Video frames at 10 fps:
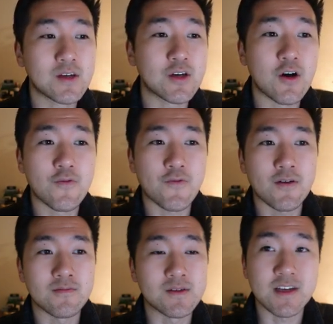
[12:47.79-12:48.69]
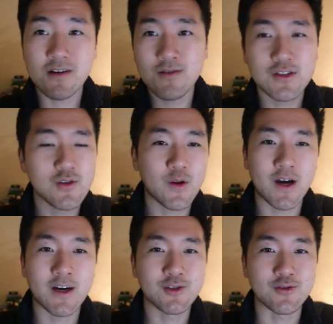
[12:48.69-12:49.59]
go from 0 to
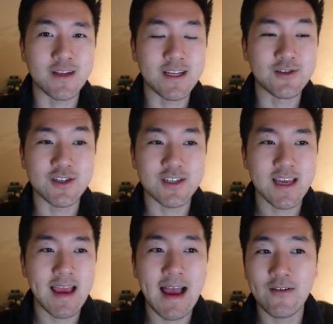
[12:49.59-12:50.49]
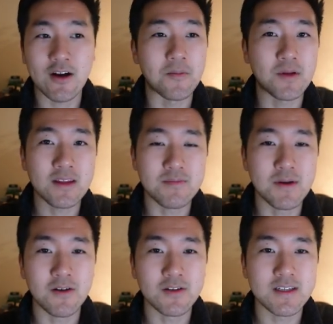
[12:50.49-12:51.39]
100 and just have it completely
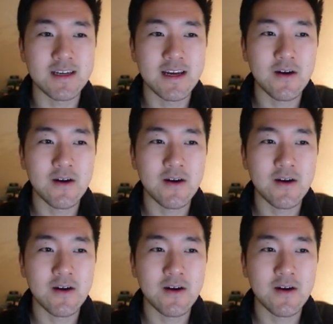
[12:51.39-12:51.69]
built